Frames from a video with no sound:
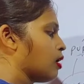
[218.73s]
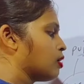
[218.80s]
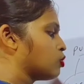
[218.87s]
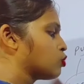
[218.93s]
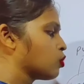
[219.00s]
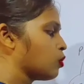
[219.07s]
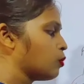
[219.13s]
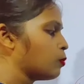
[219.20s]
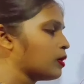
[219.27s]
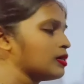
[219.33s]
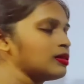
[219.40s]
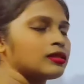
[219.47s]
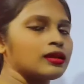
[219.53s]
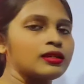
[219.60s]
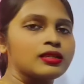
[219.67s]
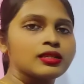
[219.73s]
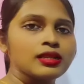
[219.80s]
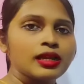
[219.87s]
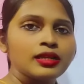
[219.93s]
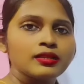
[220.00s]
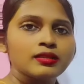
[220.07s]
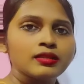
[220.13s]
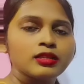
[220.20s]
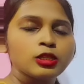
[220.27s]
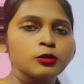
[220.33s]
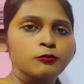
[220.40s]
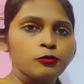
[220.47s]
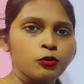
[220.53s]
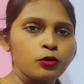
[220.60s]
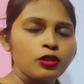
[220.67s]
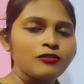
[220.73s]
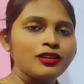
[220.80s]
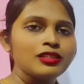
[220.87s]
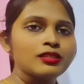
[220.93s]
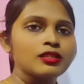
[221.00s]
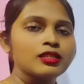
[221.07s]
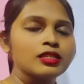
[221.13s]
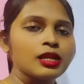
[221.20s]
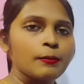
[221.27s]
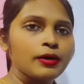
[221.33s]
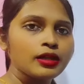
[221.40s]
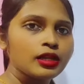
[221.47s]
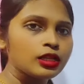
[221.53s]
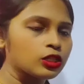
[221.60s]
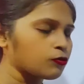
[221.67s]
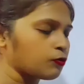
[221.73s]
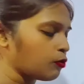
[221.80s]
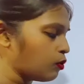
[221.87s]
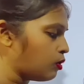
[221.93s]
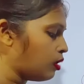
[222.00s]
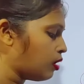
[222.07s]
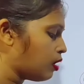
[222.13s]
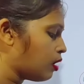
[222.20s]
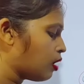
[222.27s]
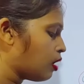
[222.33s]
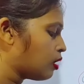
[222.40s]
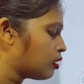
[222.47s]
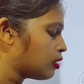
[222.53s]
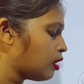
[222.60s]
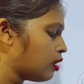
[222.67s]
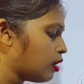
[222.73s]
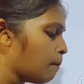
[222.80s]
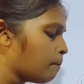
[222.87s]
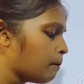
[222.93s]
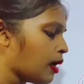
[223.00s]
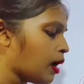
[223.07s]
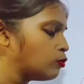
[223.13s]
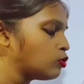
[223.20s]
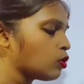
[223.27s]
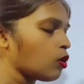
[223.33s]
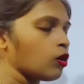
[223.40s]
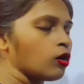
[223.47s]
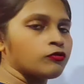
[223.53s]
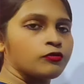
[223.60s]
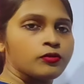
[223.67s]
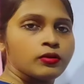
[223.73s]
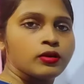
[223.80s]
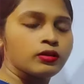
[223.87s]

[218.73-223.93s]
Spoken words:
So once its size is full, once its stomach is full, the mouth of